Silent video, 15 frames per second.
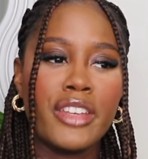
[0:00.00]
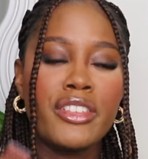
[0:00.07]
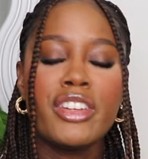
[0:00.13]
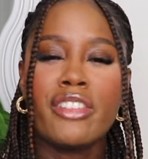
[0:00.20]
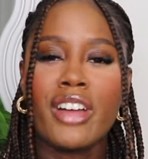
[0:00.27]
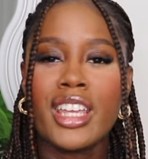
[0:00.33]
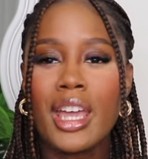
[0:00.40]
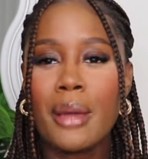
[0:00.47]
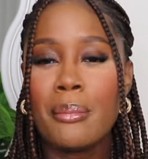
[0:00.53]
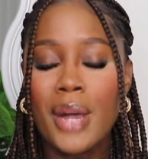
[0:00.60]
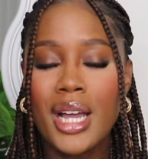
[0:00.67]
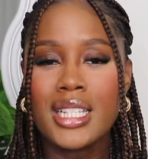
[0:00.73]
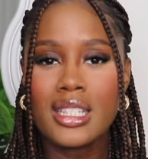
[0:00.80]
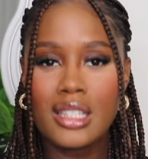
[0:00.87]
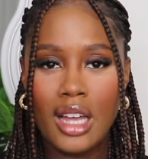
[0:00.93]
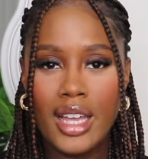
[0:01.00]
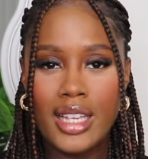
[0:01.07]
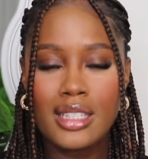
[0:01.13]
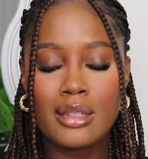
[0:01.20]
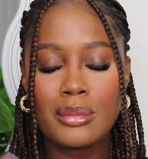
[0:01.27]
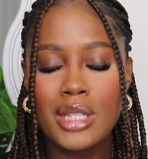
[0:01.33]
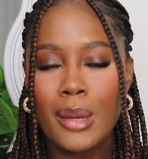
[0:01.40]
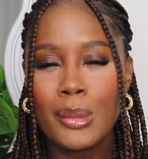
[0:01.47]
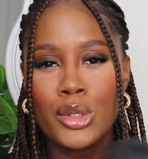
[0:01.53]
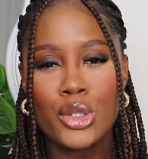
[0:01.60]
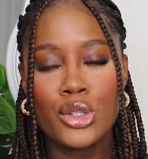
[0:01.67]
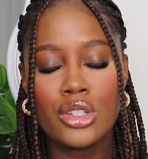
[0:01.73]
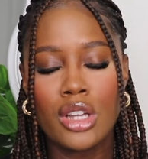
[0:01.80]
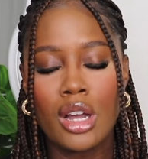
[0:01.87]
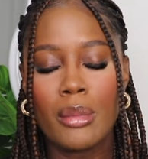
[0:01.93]
even if I get my size, sometimes
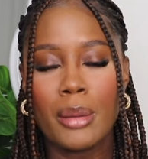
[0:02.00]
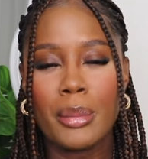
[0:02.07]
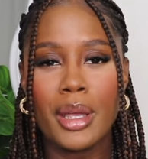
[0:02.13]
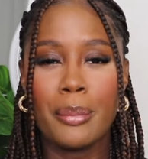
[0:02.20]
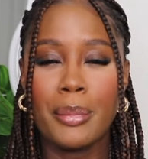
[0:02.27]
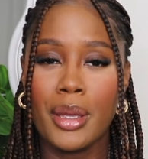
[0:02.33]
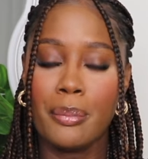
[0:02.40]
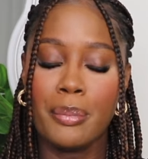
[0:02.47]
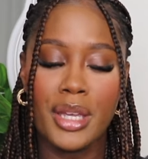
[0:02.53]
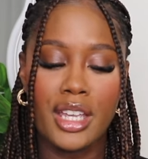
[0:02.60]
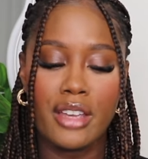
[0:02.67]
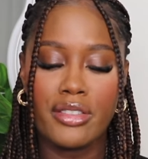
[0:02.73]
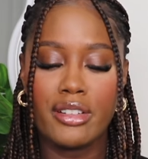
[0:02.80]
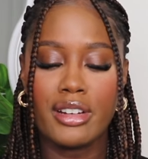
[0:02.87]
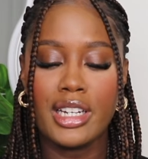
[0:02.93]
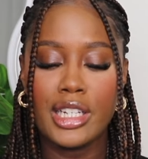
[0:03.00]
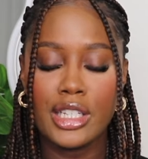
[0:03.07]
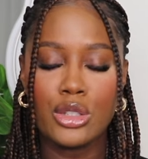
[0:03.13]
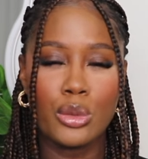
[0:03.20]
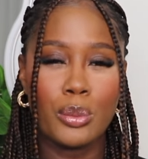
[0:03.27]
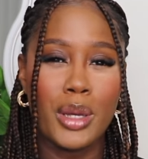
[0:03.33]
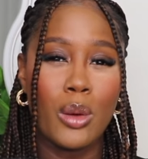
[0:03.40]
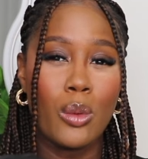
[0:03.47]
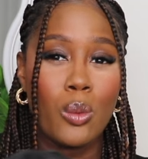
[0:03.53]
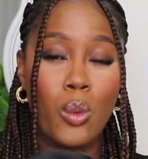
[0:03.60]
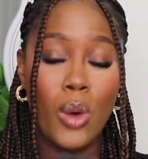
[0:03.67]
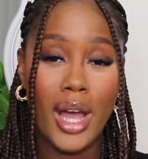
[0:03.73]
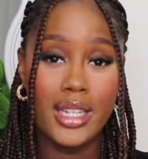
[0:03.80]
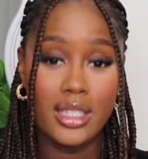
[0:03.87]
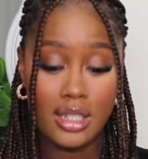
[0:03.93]
shoes come up a bit big if they're a little bit
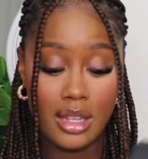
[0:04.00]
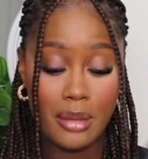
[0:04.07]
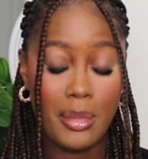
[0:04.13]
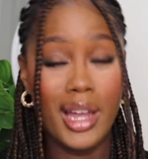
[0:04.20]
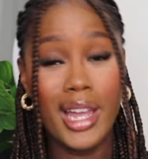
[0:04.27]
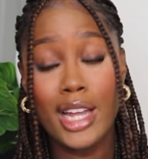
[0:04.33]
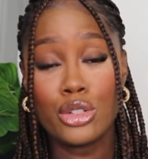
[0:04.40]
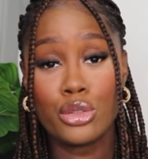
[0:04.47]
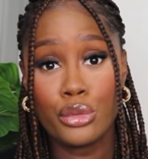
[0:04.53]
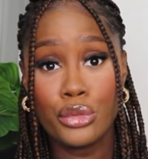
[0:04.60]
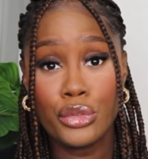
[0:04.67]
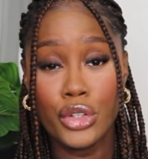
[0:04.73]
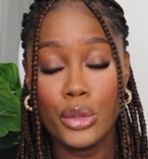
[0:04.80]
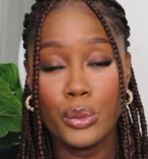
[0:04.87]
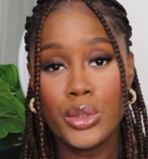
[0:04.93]
wider than my actual foot,